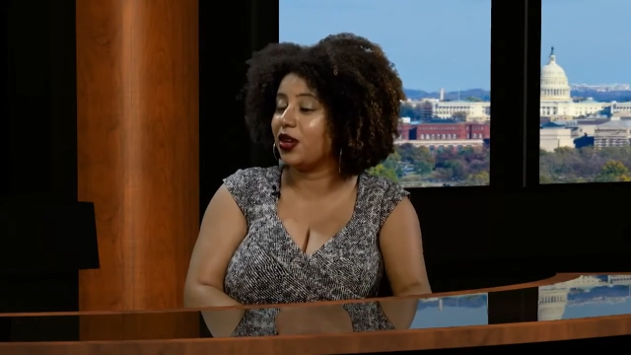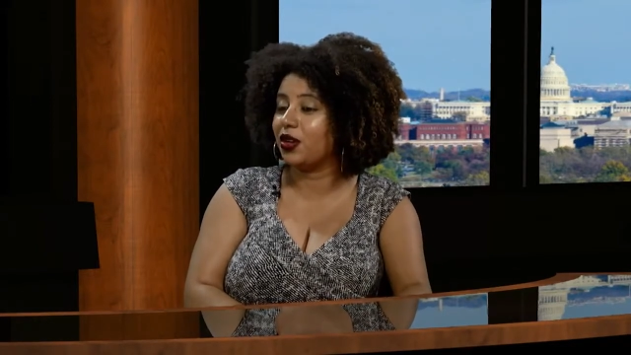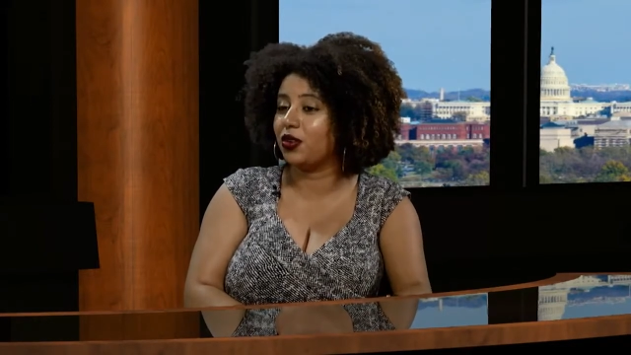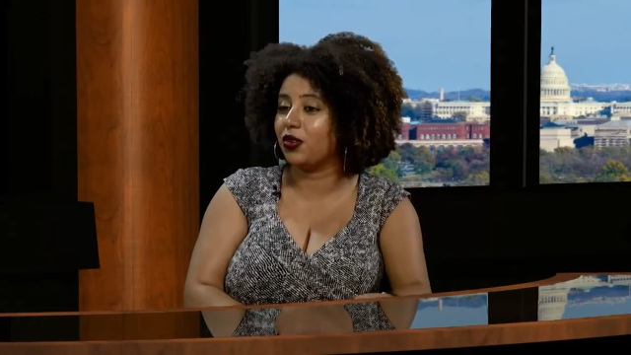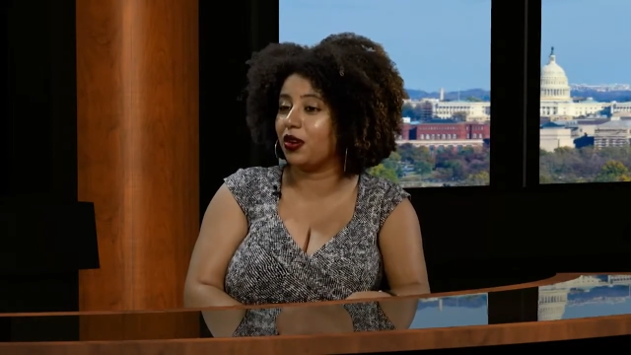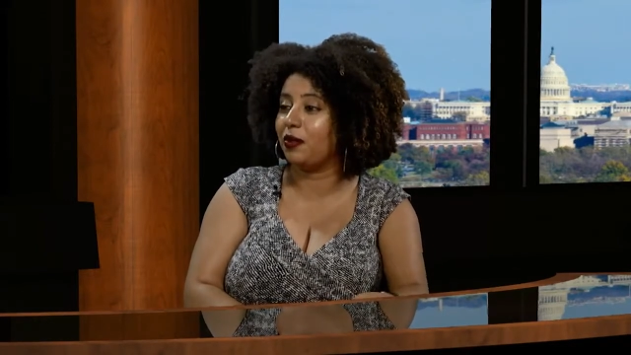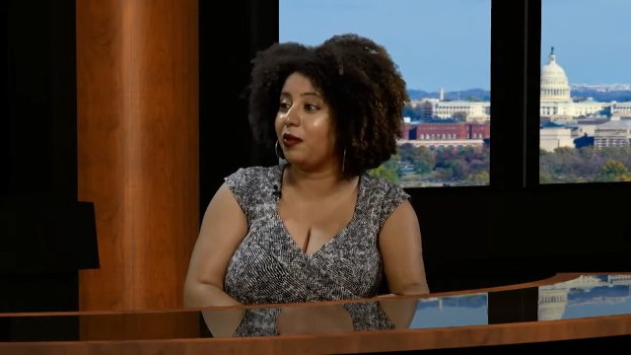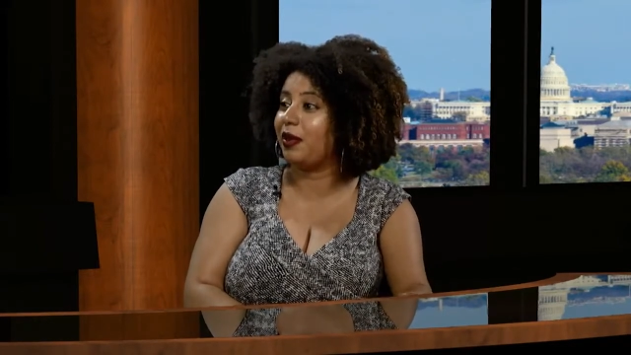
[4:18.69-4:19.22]
who
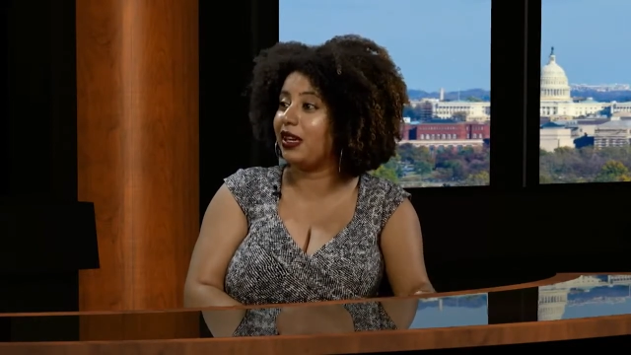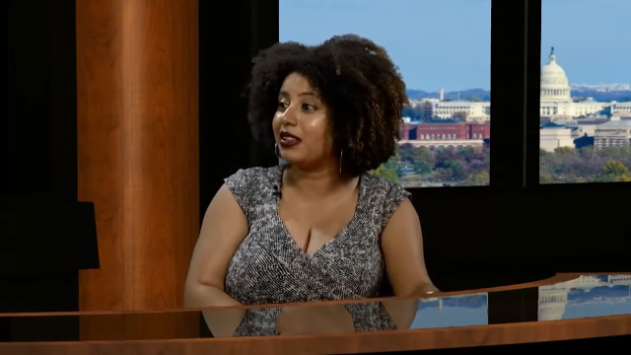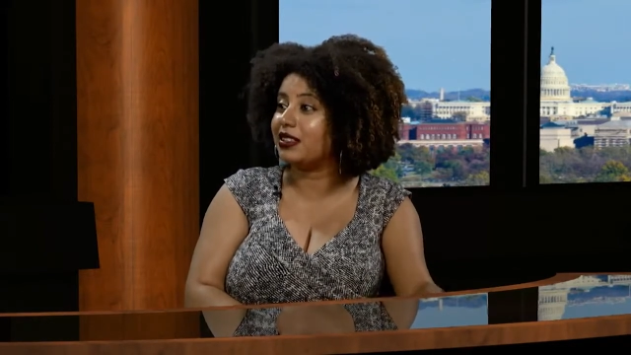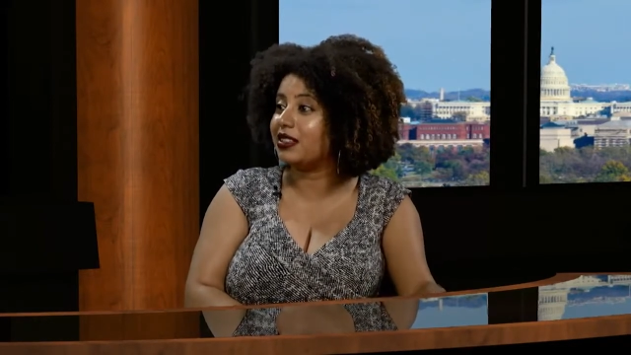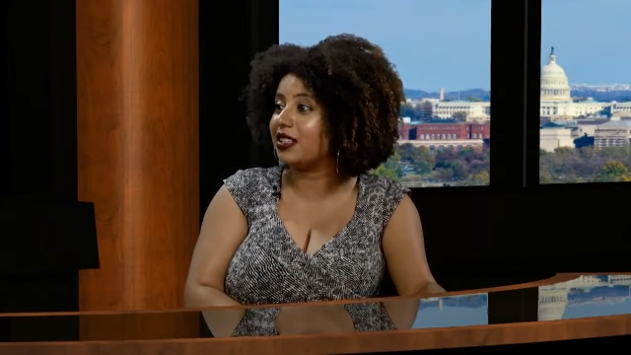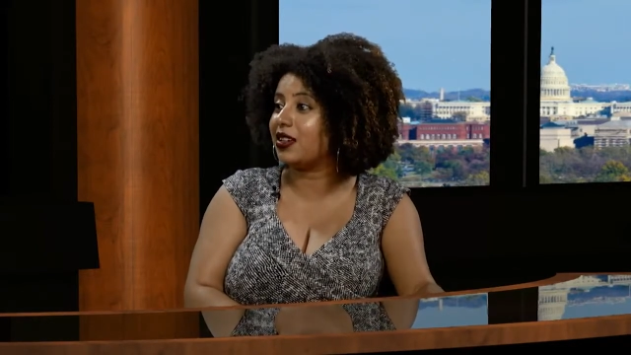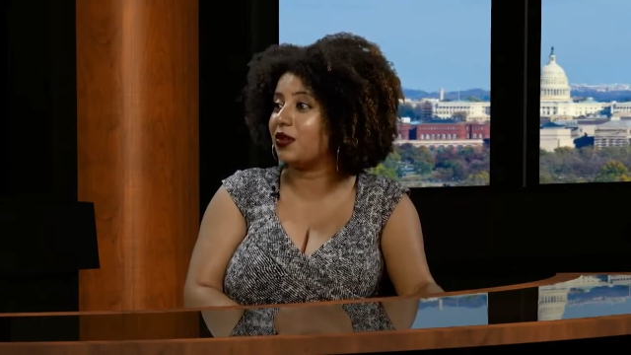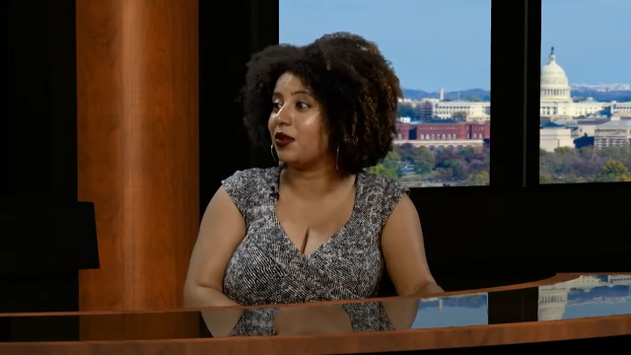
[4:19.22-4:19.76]
are
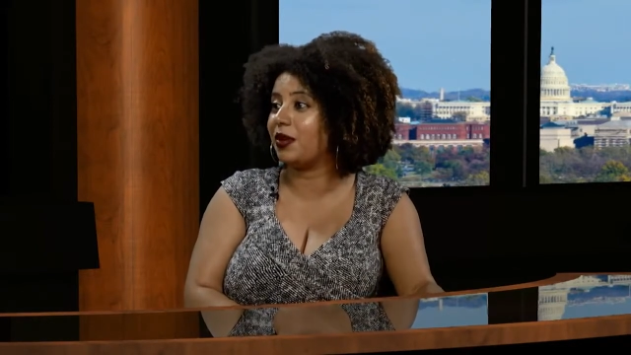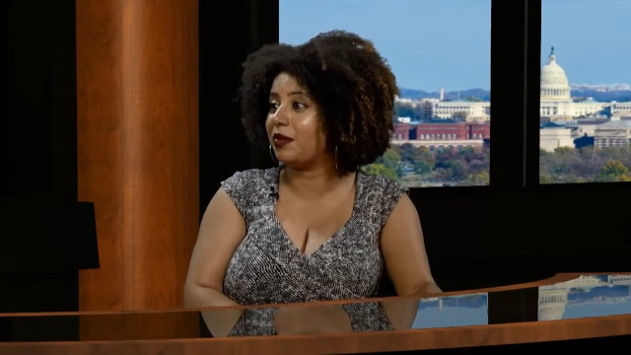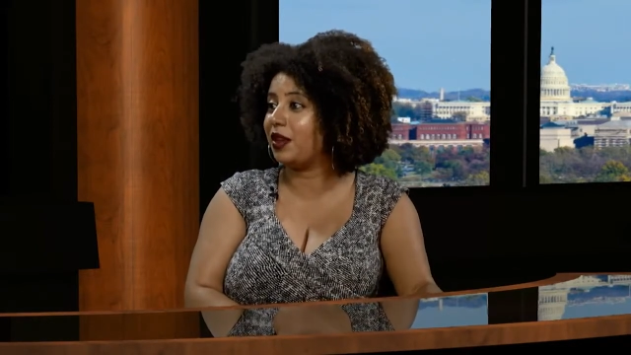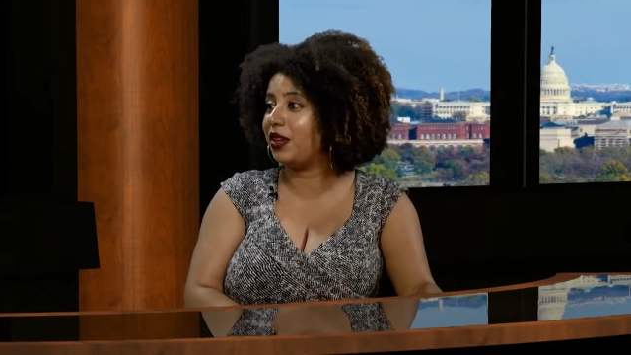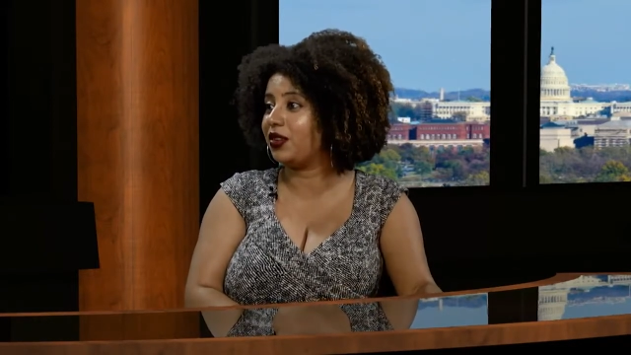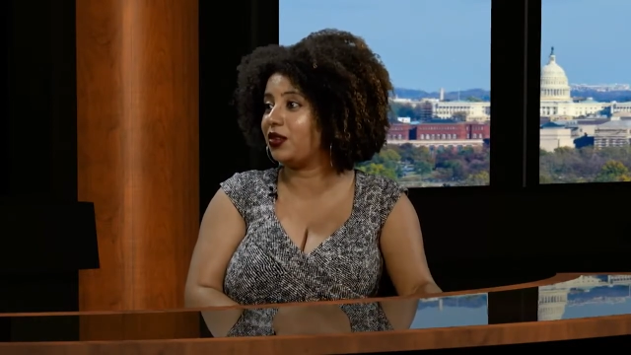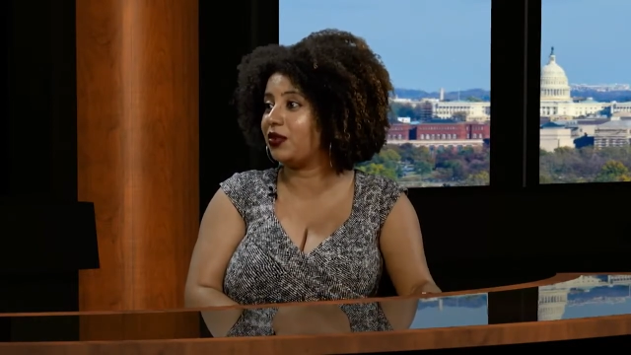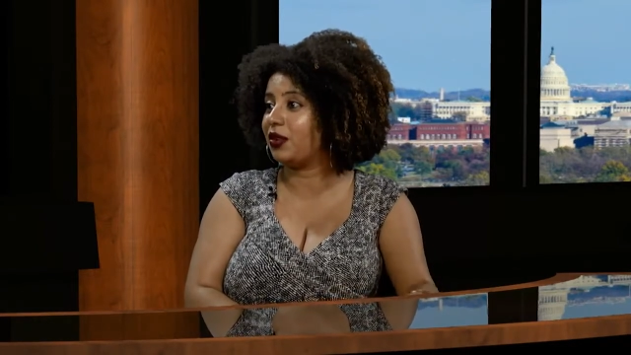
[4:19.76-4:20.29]
amazing
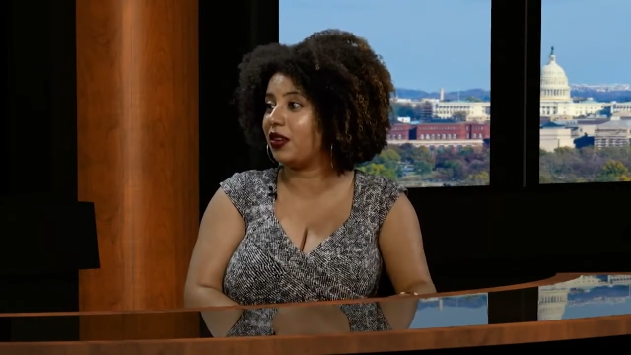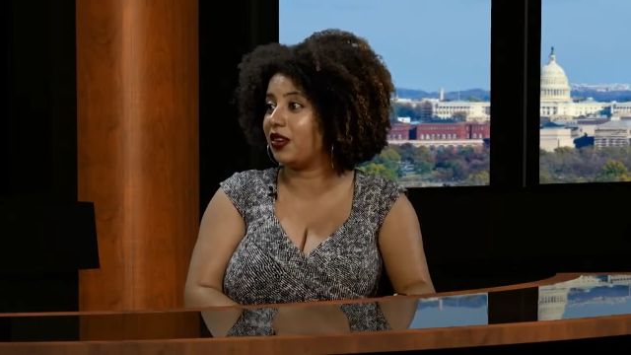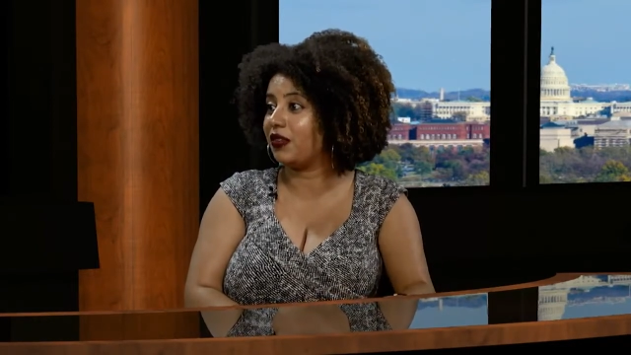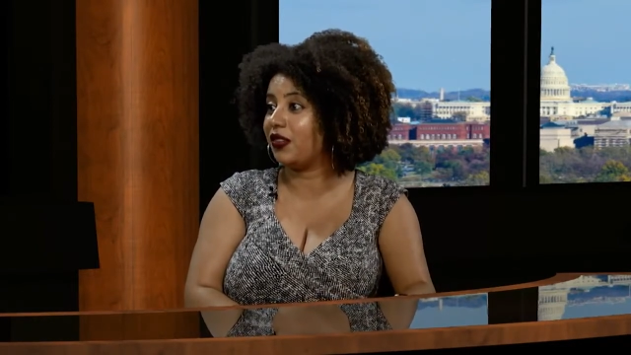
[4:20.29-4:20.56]
women who are